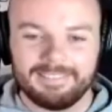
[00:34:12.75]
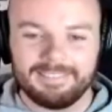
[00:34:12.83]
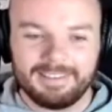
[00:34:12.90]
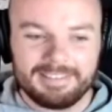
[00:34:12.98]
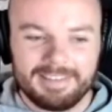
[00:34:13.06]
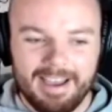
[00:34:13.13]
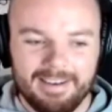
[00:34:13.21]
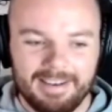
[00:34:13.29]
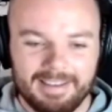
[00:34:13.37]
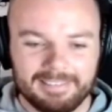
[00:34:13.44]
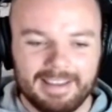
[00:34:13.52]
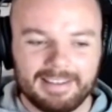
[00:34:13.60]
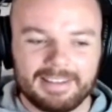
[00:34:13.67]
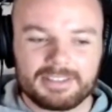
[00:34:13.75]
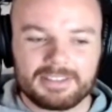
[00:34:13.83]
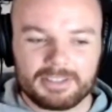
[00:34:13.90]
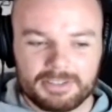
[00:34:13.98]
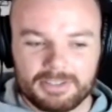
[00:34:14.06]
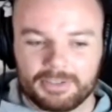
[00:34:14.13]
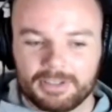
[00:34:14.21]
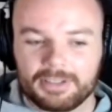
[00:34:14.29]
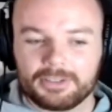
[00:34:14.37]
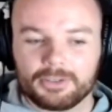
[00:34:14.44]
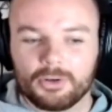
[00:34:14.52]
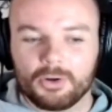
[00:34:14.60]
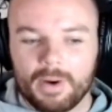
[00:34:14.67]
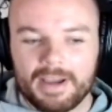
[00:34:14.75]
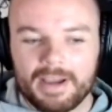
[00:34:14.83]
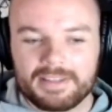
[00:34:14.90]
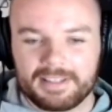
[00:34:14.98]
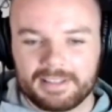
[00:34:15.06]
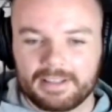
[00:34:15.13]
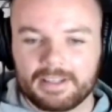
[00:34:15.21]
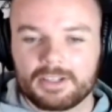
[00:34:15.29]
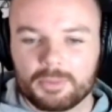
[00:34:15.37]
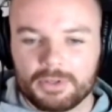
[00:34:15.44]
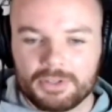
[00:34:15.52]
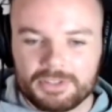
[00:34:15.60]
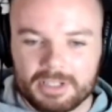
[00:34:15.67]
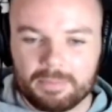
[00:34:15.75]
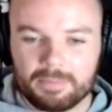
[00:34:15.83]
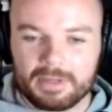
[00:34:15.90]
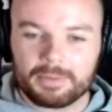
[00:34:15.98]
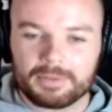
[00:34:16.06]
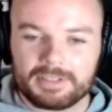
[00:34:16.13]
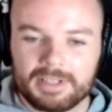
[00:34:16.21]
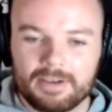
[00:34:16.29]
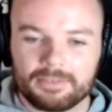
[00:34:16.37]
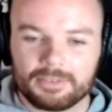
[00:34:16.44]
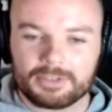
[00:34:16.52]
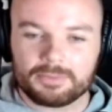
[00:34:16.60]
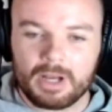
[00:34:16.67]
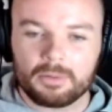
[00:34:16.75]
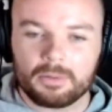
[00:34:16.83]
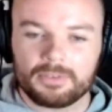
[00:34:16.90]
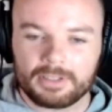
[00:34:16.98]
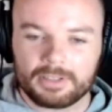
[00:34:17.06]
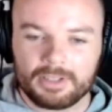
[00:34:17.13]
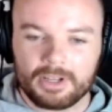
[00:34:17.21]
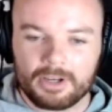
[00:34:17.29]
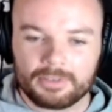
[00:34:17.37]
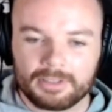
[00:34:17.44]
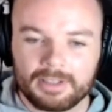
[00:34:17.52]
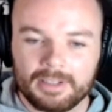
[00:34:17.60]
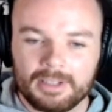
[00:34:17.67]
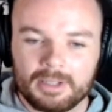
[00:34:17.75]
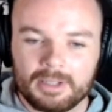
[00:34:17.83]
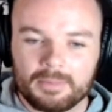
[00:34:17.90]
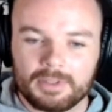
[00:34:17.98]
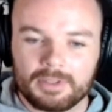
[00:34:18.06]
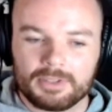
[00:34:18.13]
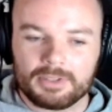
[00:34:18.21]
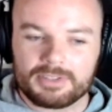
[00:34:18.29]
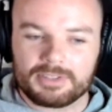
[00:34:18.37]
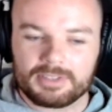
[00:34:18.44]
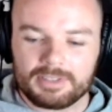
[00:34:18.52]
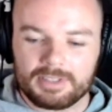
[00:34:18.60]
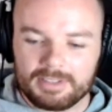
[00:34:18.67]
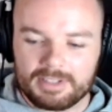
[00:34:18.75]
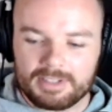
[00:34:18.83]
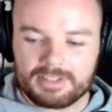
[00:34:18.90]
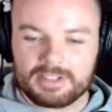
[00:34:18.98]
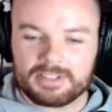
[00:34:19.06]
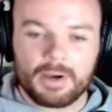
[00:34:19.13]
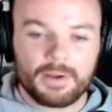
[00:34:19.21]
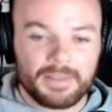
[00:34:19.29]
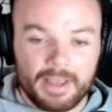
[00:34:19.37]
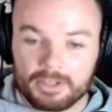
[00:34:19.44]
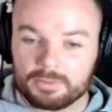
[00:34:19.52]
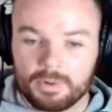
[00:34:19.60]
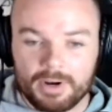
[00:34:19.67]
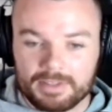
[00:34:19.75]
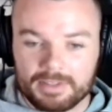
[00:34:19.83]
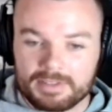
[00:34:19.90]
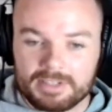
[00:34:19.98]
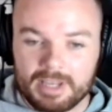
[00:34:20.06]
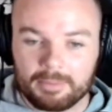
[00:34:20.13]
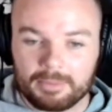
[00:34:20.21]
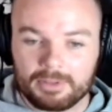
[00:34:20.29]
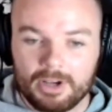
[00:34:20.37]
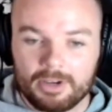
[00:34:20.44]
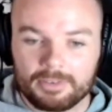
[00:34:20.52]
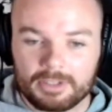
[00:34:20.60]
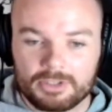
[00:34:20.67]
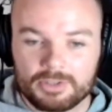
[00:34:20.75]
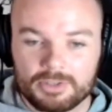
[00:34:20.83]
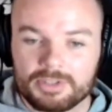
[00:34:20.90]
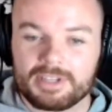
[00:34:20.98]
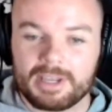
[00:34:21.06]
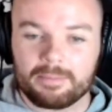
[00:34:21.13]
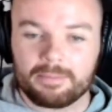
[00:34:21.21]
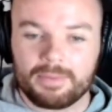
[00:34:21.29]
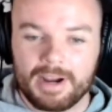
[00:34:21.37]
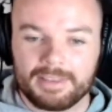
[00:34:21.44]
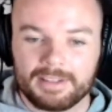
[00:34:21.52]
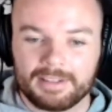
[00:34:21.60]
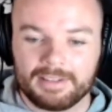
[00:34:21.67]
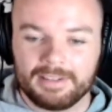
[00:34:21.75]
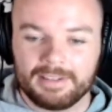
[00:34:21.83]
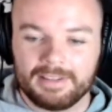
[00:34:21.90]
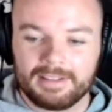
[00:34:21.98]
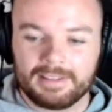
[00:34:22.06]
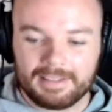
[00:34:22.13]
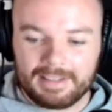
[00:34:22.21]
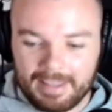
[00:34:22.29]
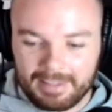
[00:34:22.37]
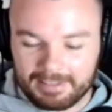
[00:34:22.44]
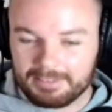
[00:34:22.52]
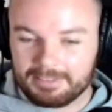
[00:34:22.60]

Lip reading: no doubt. And like it's a really cool way to get like a community of people together as well within clothing, because you see someone else wearing the same clothing as you, the same branding, and it kind of